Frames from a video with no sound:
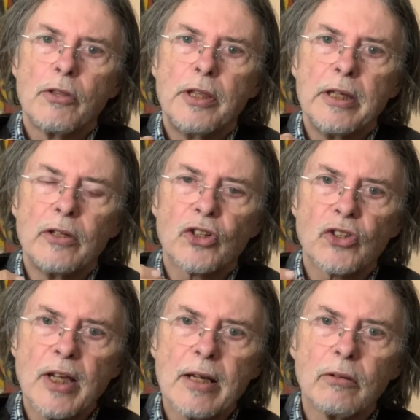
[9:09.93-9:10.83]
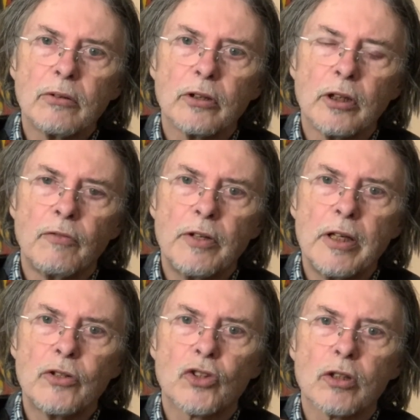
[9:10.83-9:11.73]
the sound of the
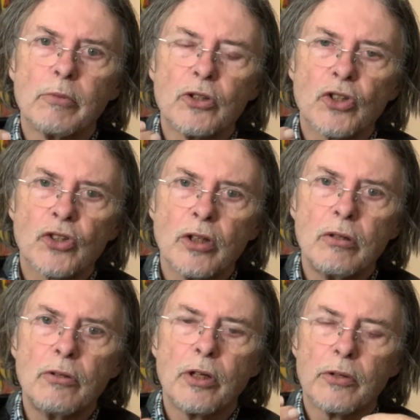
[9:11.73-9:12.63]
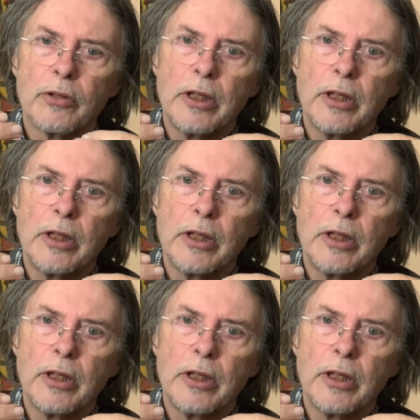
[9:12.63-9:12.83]
instrument so that